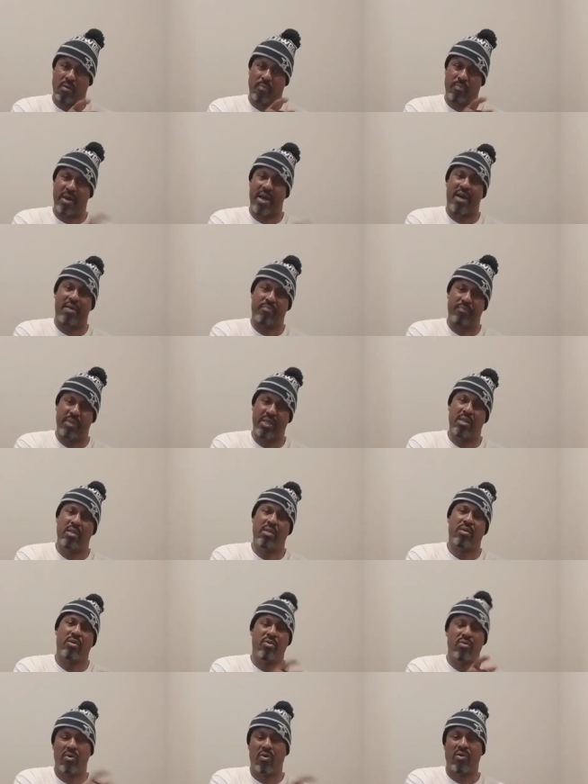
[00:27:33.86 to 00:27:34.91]
About me.
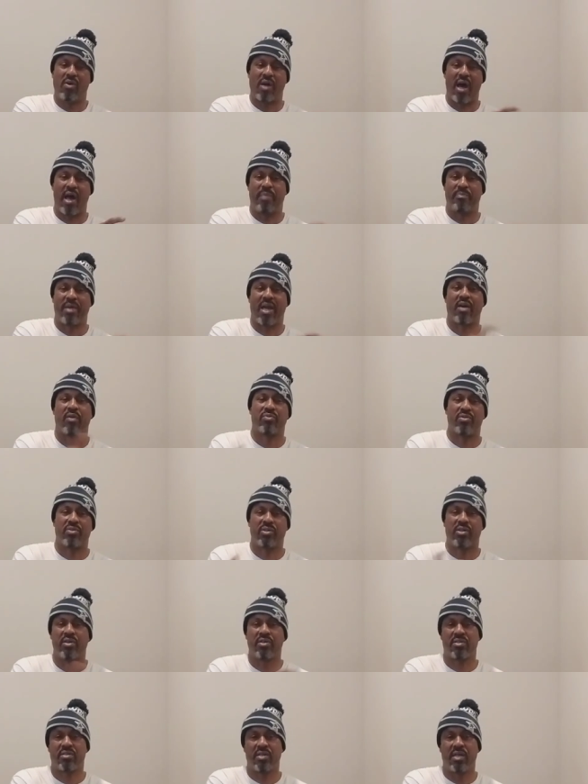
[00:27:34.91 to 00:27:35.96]
I'm not going to
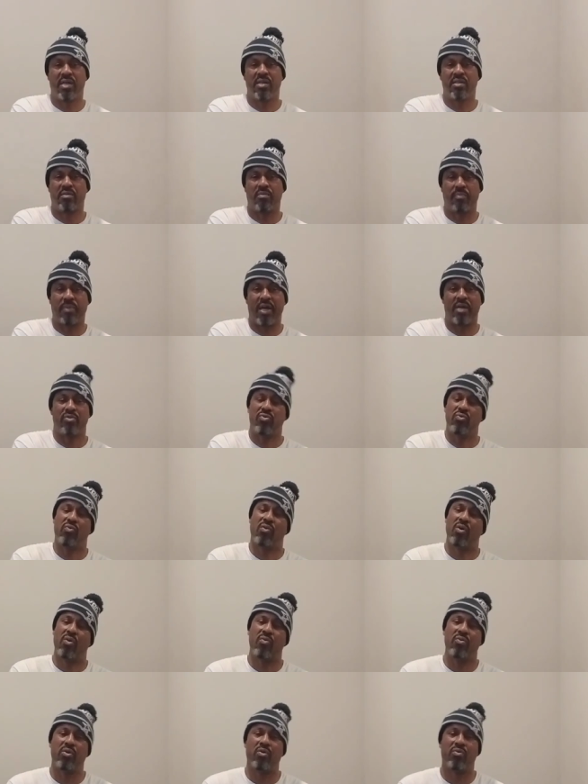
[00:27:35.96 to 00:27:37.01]
discuss things about
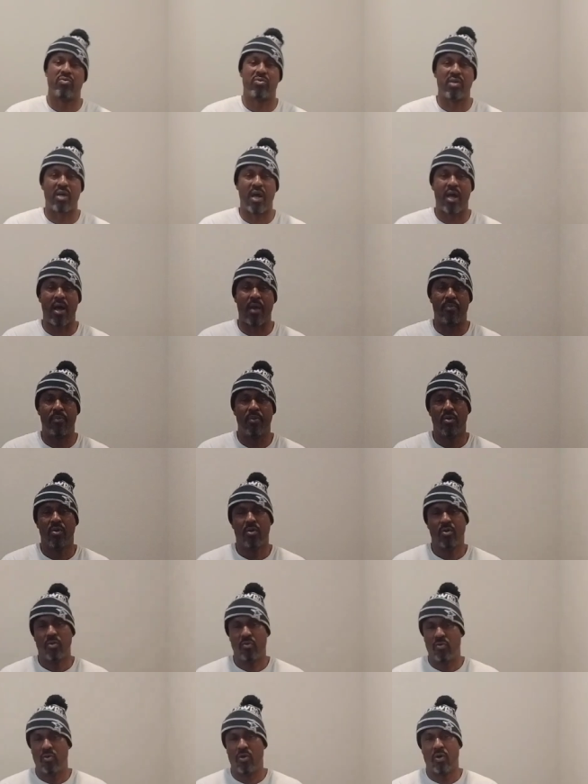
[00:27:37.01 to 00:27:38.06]
you on your job.
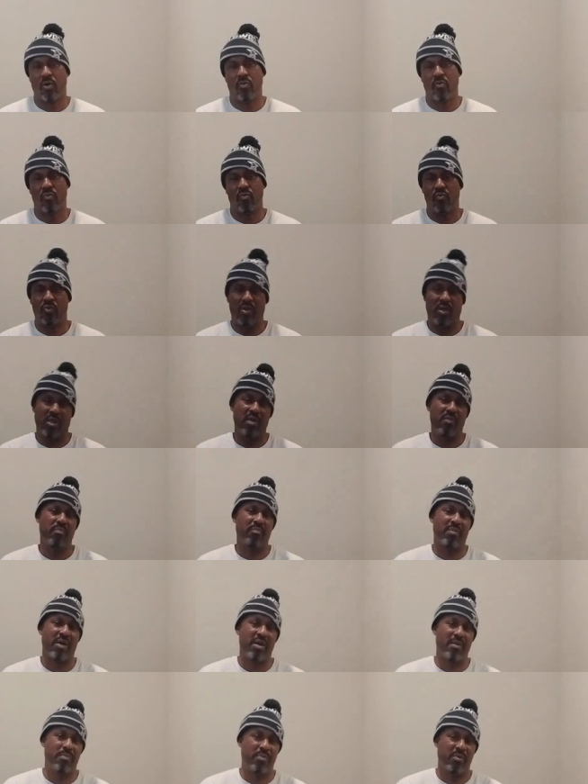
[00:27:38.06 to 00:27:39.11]
We
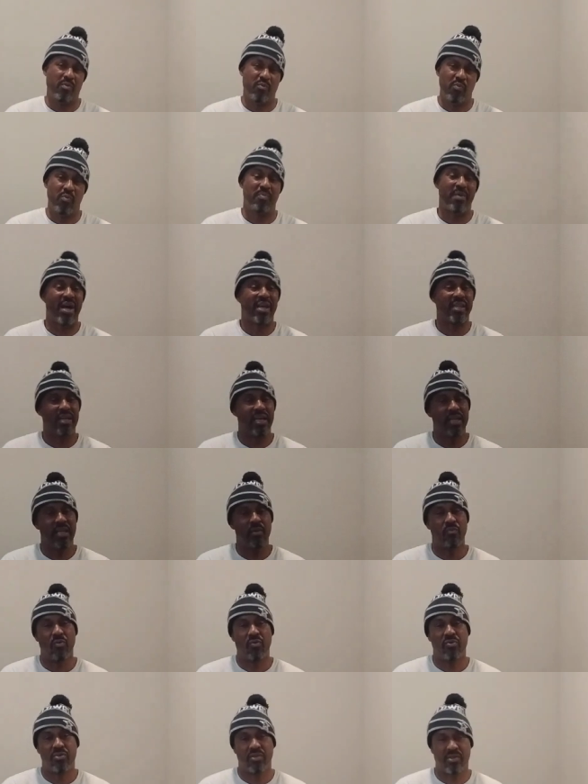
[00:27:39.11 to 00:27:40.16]
might not
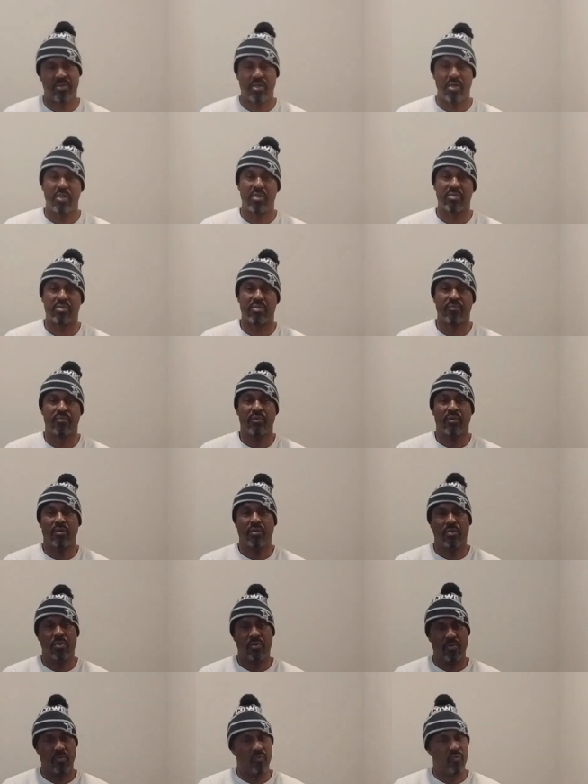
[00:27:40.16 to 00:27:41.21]
even want to discuss
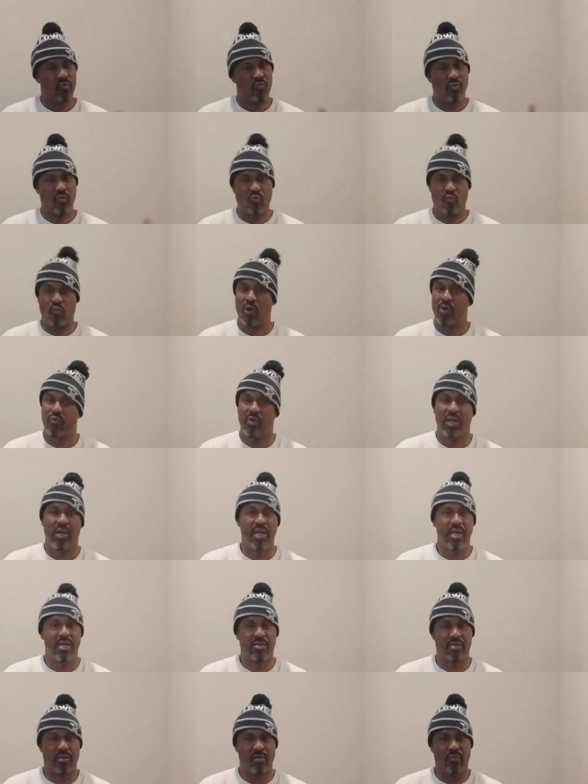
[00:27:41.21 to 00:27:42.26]
what
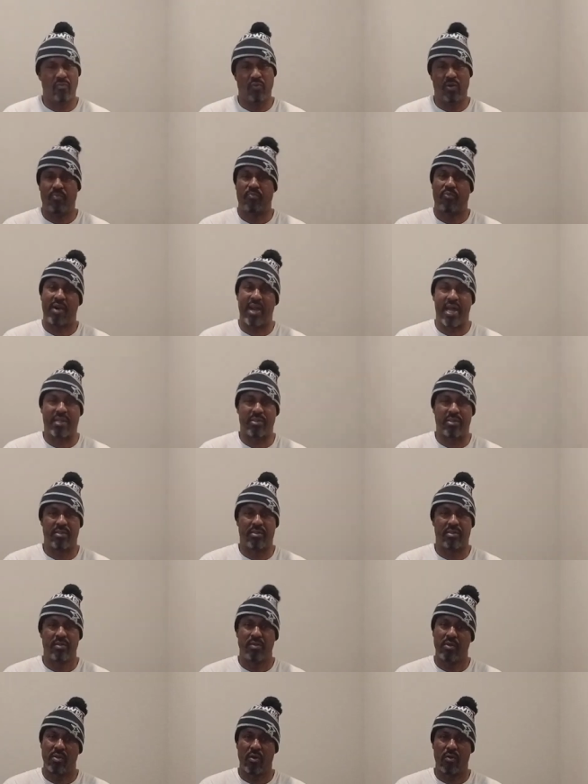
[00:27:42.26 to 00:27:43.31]
religion we
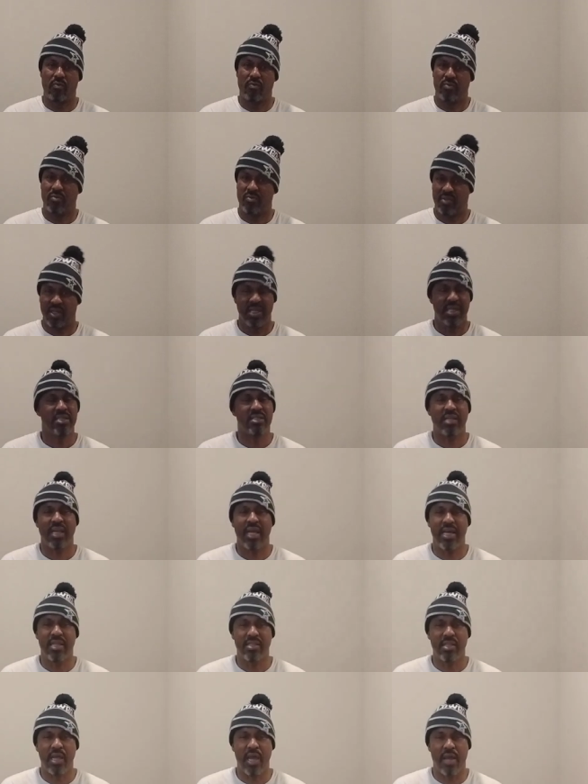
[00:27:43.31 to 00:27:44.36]
practice. Things
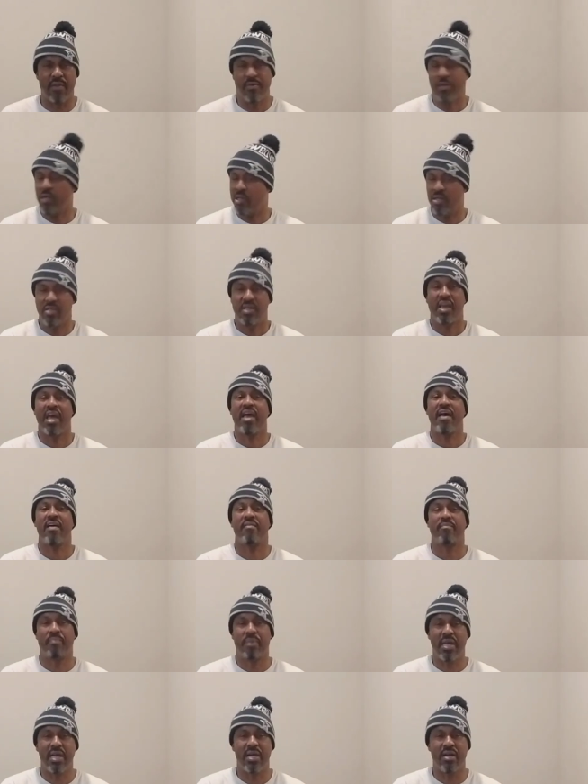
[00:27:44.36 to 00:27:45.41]
like that. You
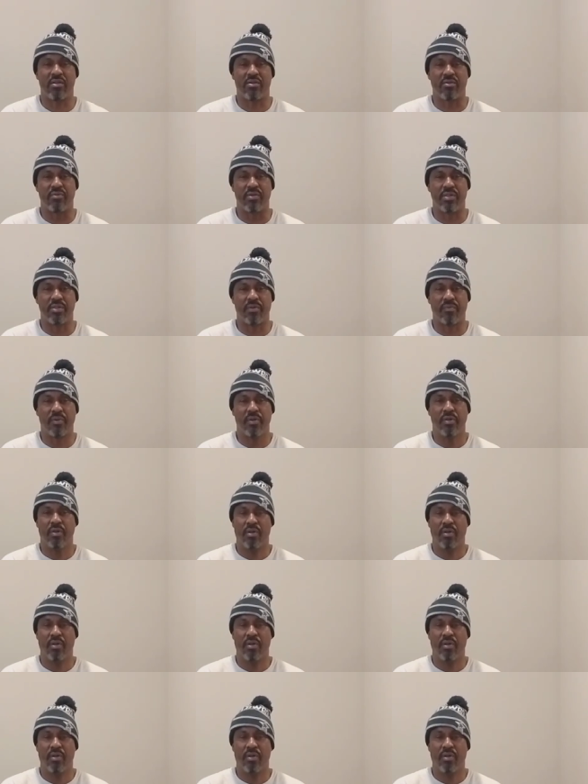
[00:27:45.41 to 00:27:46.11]
have boundaries.